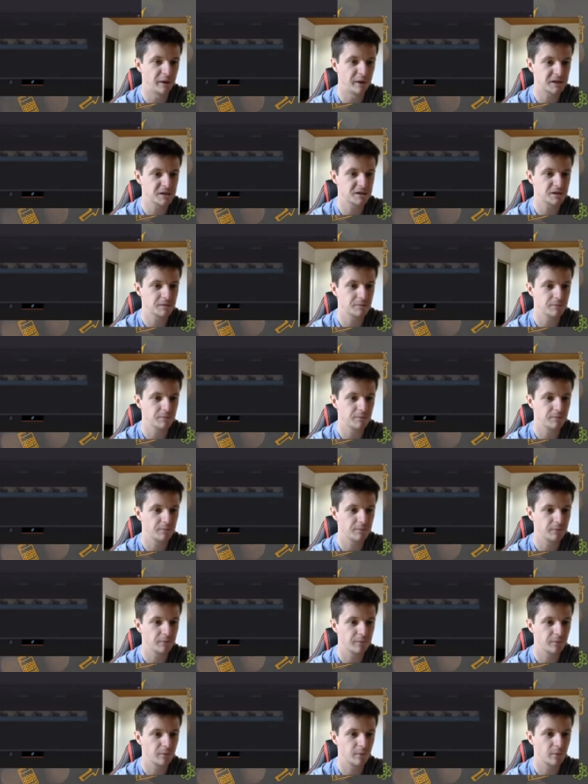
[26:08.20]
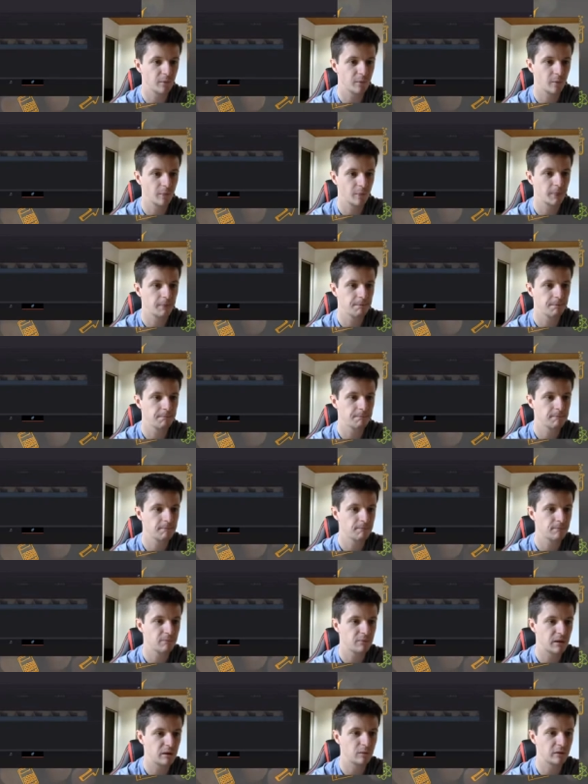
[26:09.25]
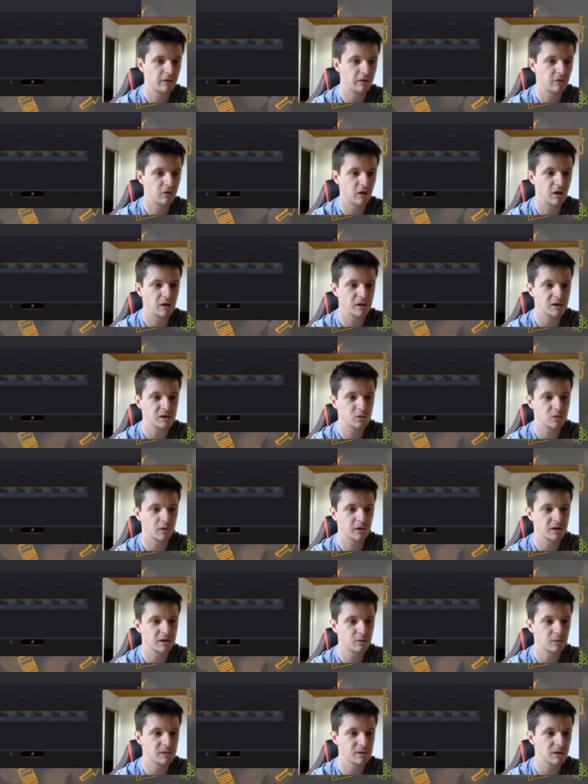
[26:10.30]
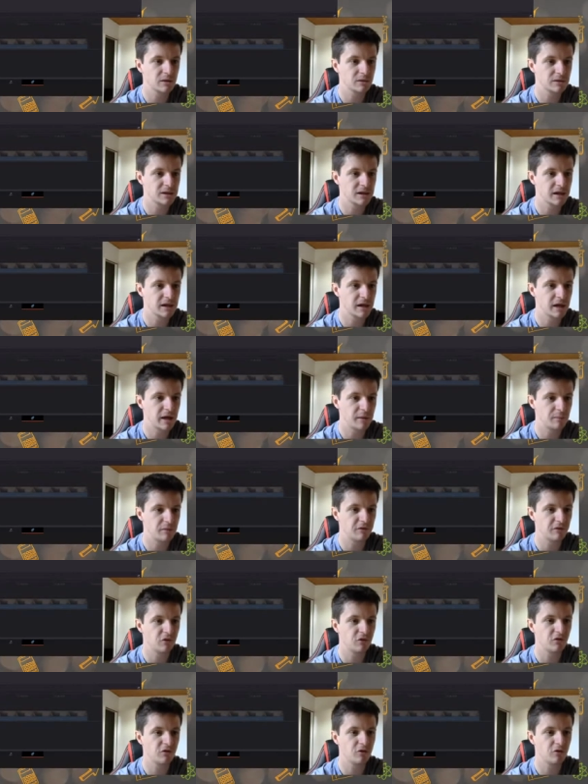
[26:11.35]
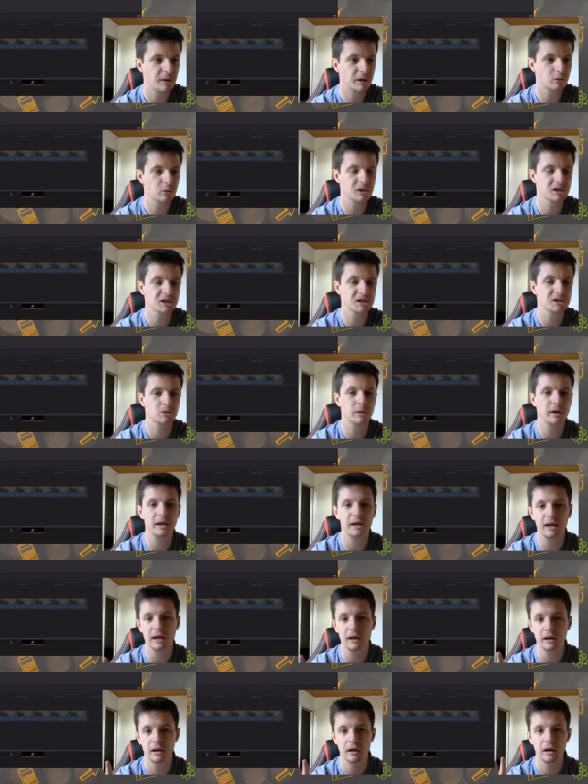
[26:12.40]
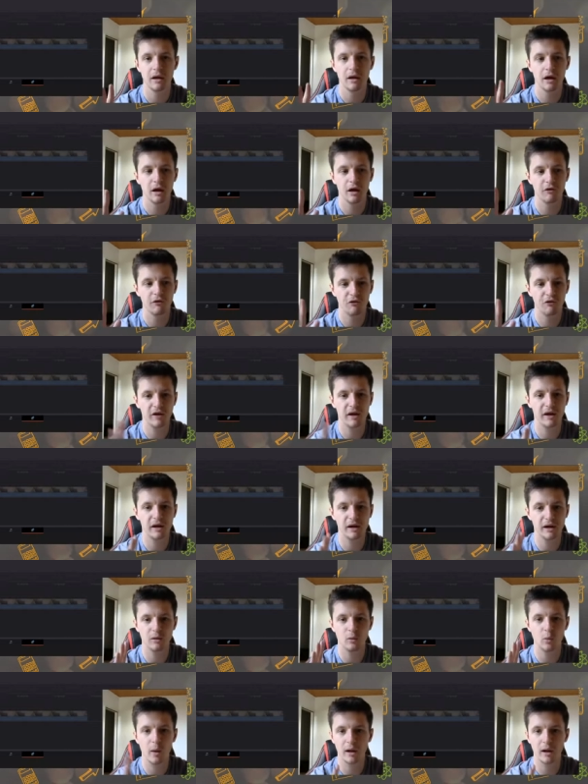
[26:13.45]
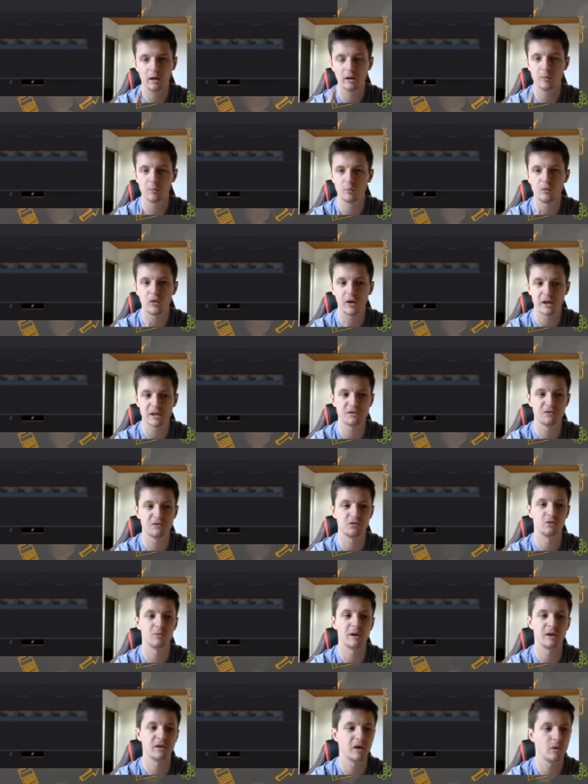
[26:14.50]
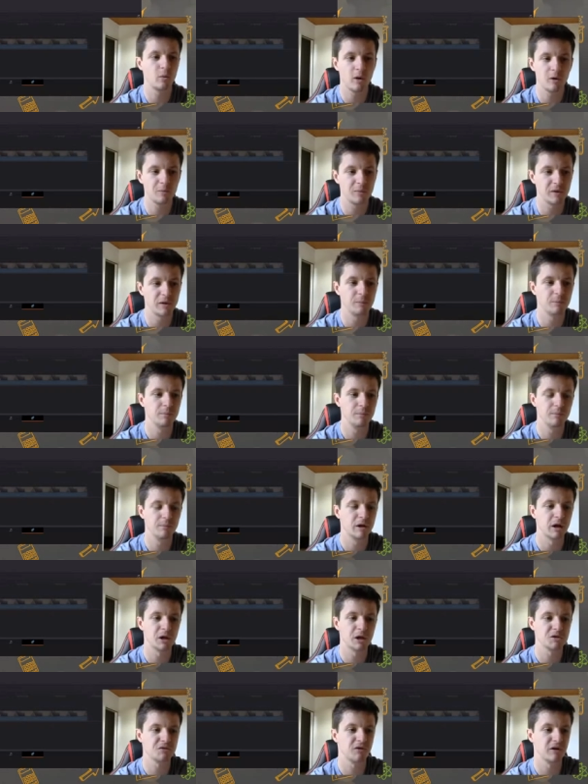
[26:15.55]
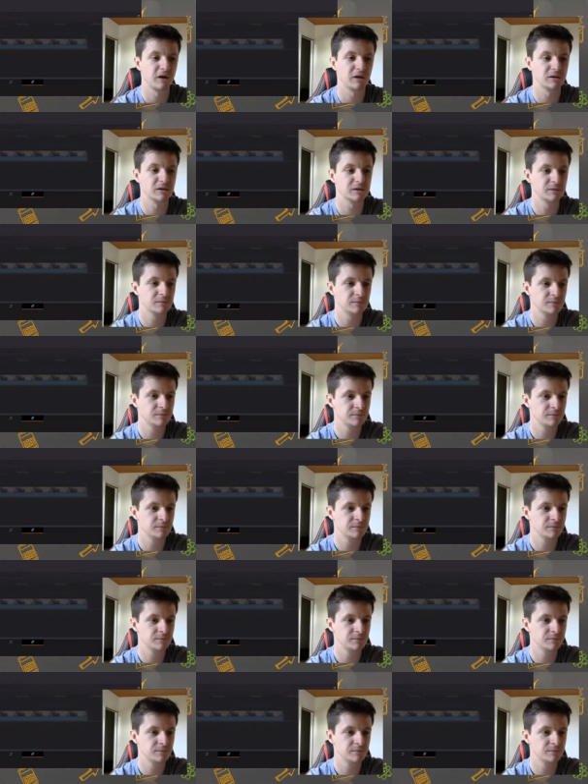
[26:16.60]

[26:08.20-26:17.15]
best that will give you the highest quality result in MP4 format, which is already a fairly well compressed format. They won't be large files.